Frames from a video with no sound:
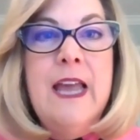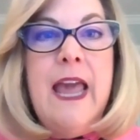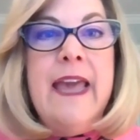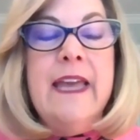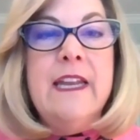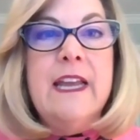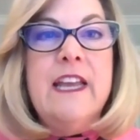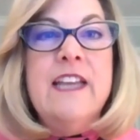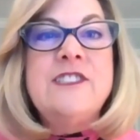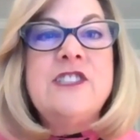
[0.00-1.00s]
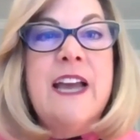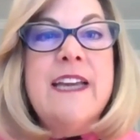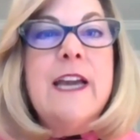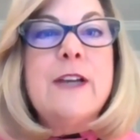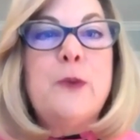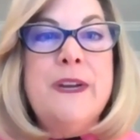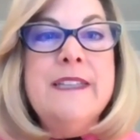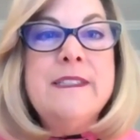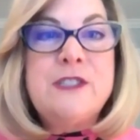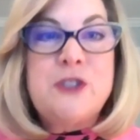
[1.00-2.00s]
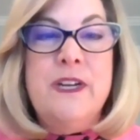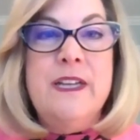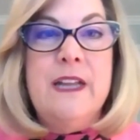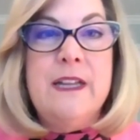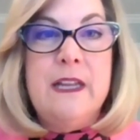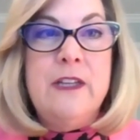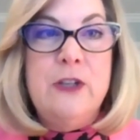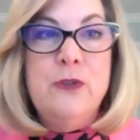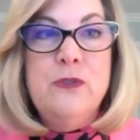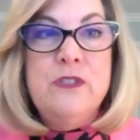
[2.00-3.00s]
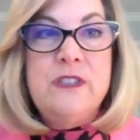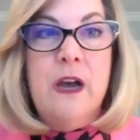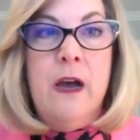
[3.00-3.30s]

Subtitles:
and it's like a green screen that they use